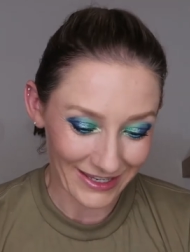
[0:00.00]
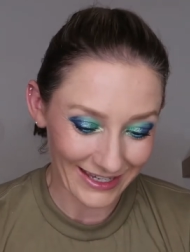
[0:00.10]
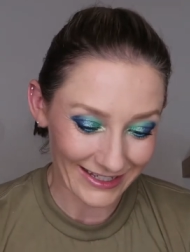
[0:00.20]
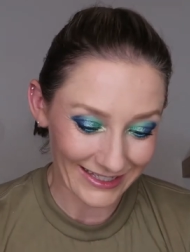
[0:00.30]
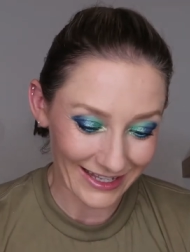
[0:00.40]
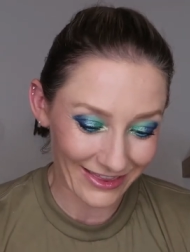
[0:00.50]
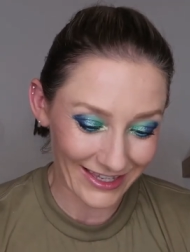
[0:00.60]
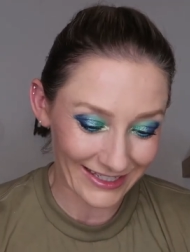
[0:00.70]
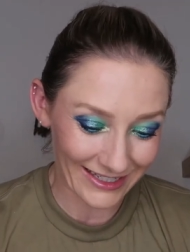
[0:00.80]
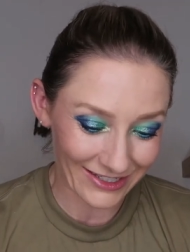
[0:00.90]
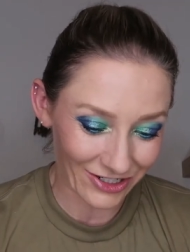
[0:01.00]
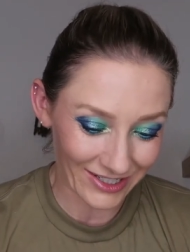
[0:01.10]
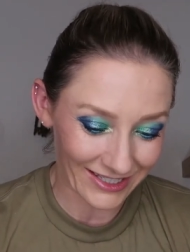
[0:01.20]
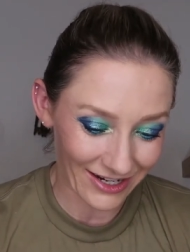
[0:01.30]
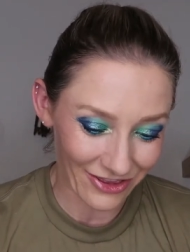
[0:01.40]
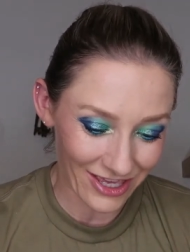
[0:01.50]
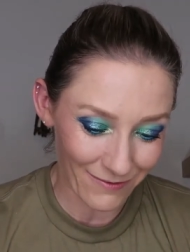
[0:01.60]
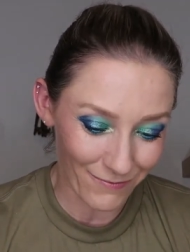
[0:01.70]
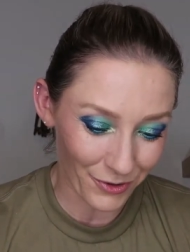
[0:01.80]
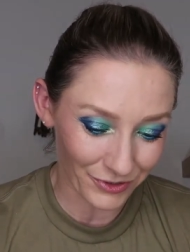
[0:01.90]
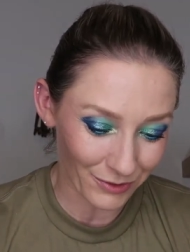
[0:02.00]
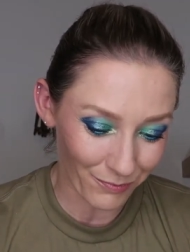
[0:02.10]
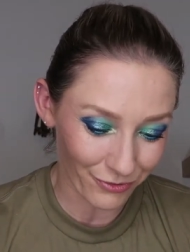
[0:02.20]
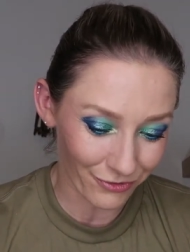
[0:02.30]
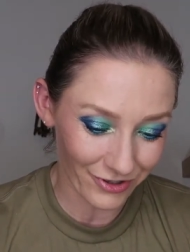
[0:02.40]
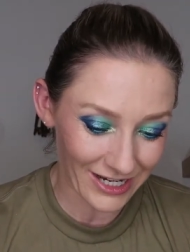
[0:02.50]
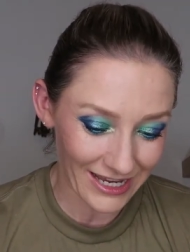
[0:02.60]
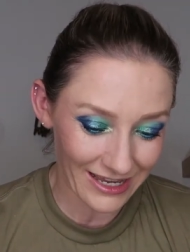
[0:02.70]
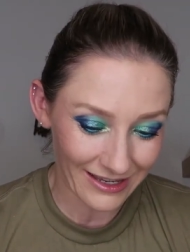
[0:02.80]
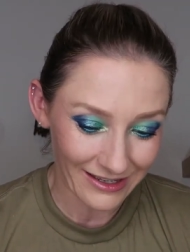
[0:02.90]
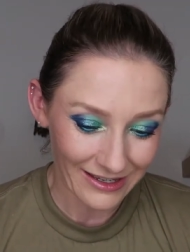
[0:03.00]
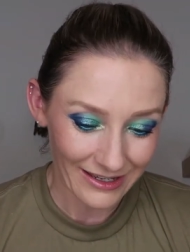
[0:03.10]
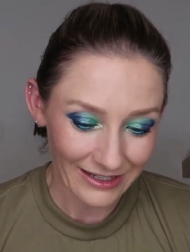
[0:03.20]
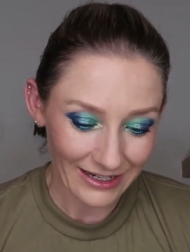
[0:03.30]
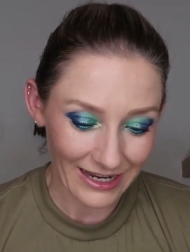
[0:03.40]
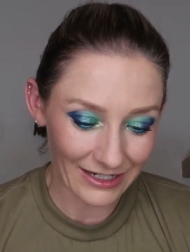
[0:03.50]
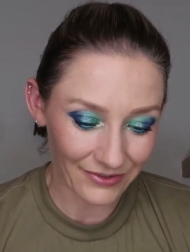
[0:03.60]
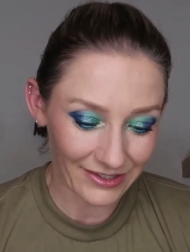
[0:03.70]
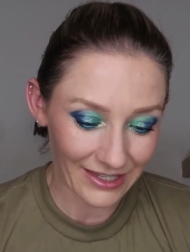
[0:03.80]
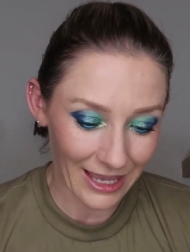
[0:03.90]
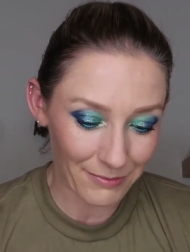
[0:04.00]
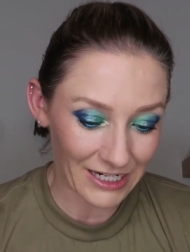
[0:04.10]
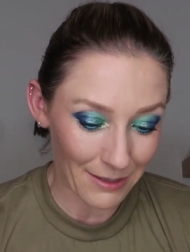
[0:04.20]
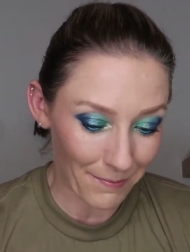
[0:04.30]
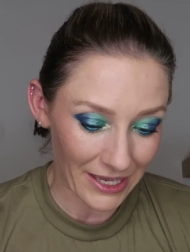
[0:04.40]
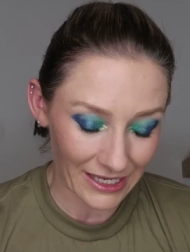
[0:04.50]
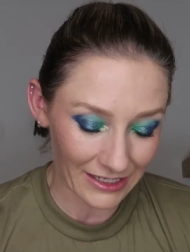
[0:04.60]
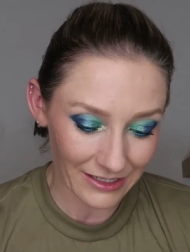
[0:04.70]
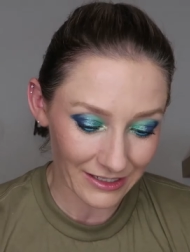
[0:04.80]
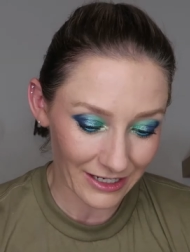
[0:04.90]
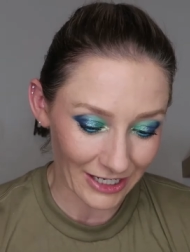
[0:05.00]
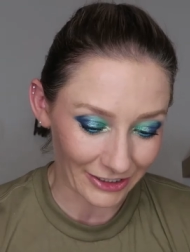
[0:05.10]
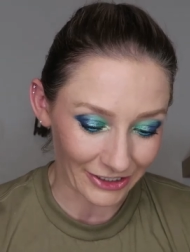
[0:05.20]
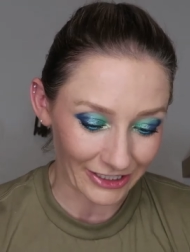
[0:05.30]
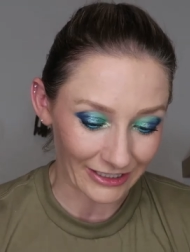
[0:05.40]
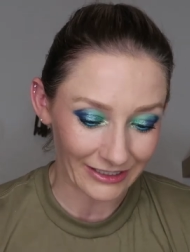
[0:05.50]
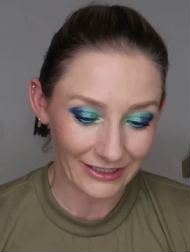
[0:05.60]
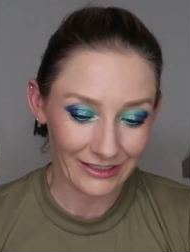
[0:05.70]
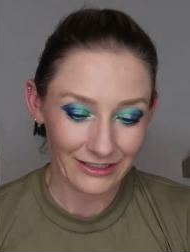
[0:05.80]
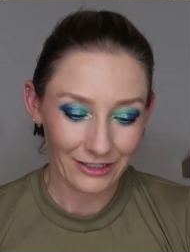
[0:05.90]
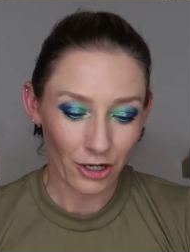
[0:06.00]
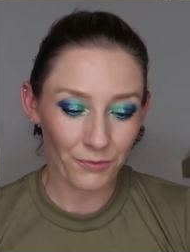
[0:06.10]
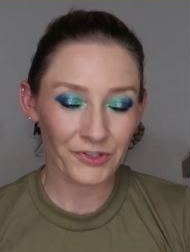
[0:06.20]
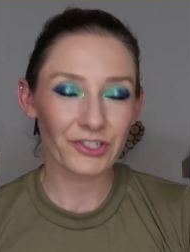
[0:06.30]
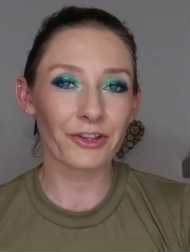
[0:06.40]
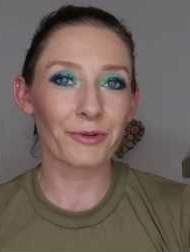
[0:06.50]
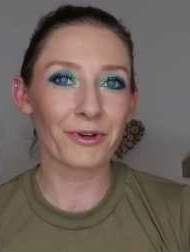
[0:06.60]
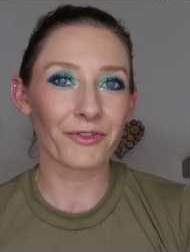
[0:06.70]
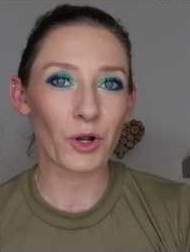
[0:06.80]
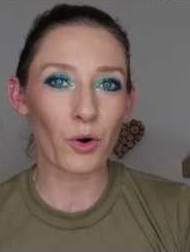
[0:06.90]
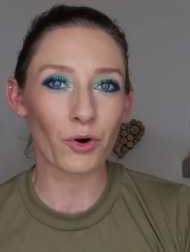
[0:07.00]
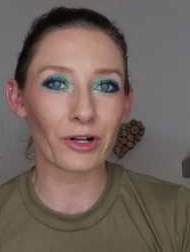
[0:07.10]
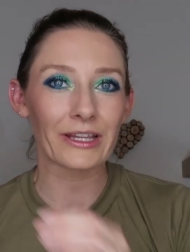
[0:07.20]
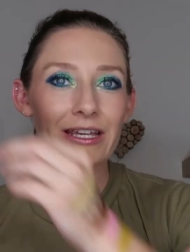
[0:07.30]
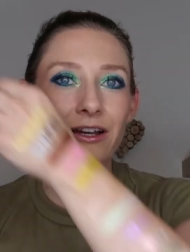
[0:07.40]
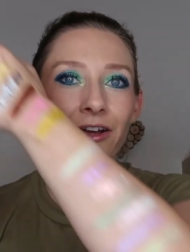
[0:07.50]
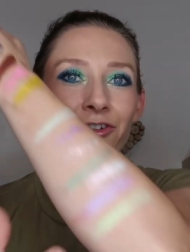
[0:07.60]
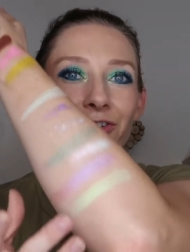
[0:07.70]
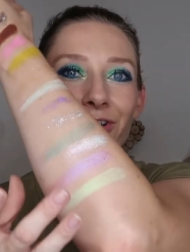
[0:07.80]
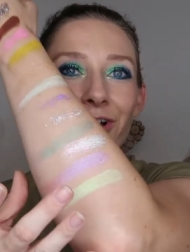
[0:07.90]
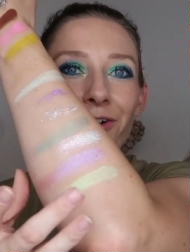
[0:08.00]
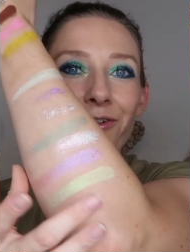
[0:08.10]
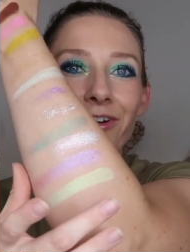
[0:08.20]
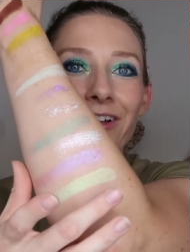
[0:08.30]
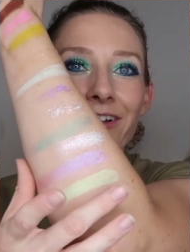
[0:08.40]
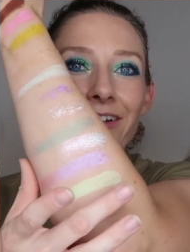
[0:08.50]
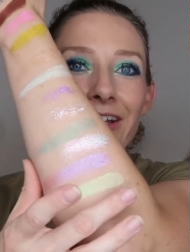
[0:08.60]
because this is just the most pretty kind of salmony pink color. Almost a little bit of a corally undertone.